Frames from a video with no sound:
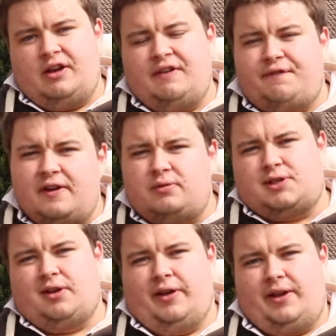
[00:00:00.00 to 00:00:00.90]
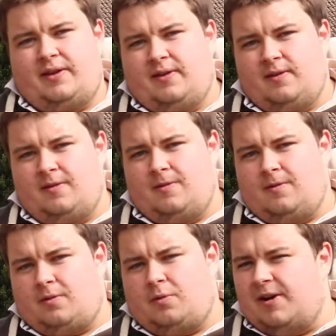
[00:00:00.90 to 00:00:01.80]
It feels like
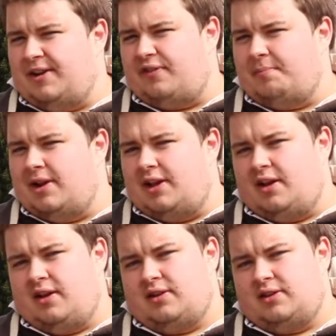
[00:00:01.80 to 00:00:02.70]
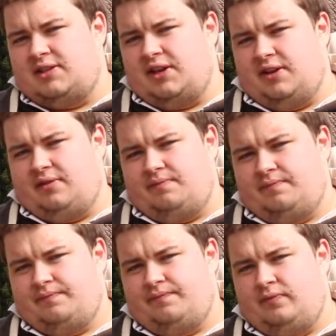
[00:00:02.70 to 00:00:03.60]
quite a familiar scene.
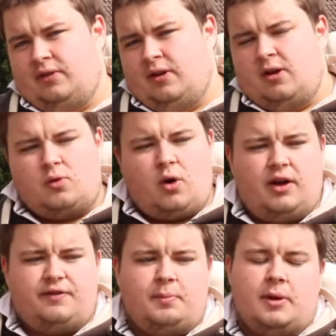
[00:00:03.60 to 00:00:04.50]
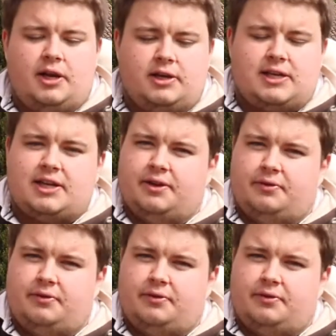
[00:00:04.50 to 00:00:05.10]
Quite a familiar setting,